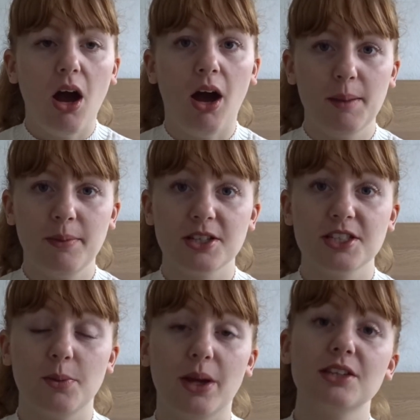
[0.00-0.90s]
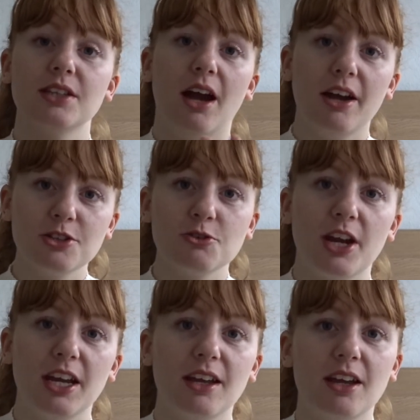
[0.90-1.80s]
I personally went to the ice
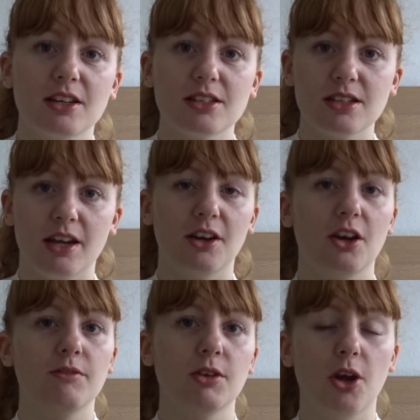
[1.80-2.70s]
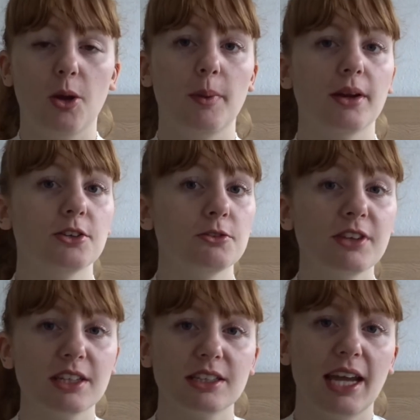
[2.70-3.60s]
rink because I don't know if you know but I do
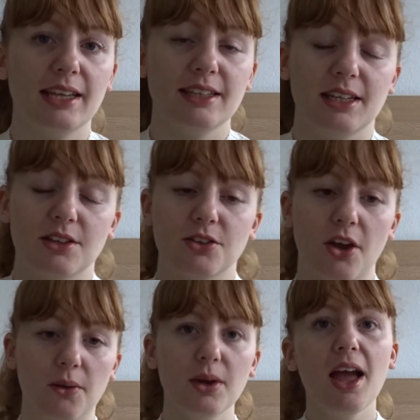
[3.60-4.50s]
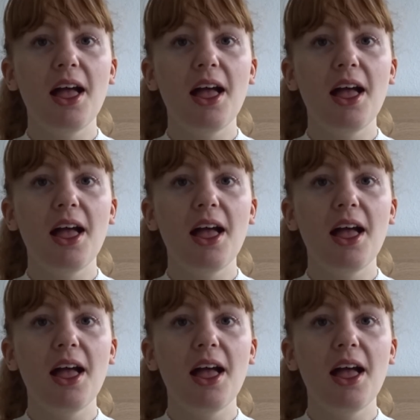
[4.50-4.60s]
figure skating so